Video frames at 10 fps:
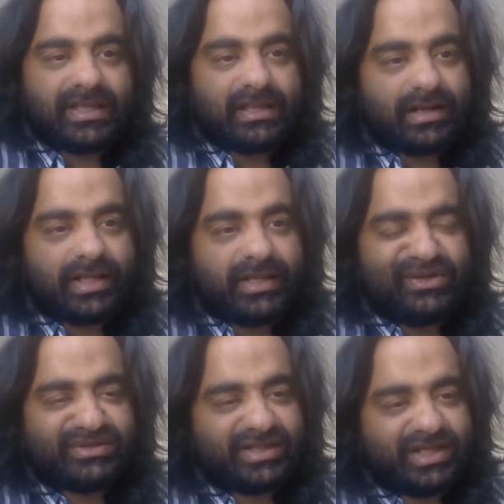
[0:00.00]
they are
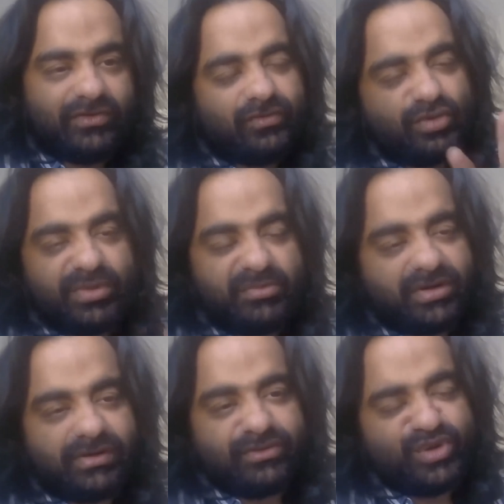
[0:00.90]
like, you know, 3 to 4
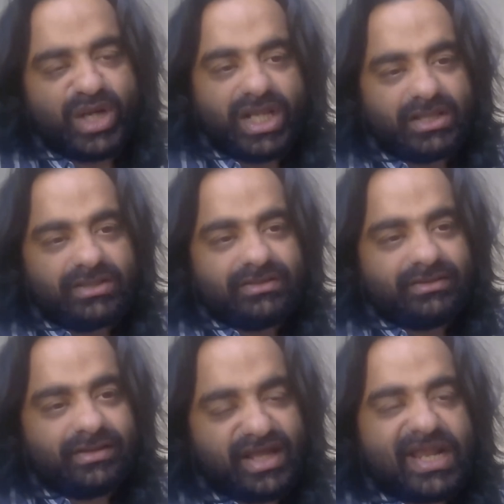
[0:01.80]
people only.
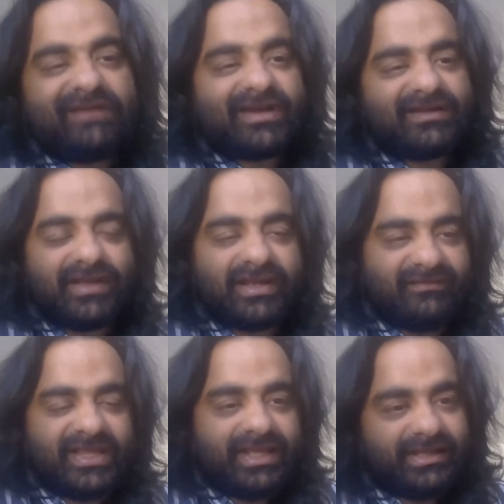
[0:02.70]
And after a while,
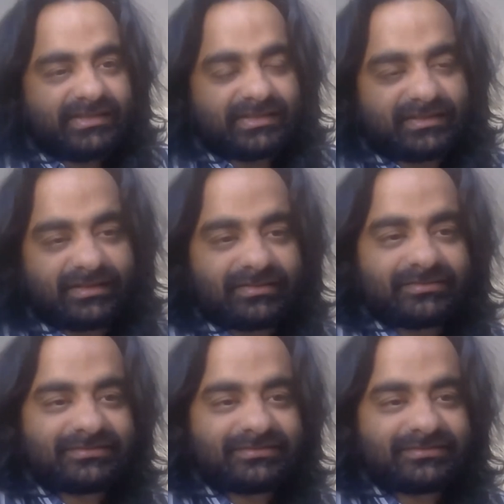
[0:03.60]
we hate each other.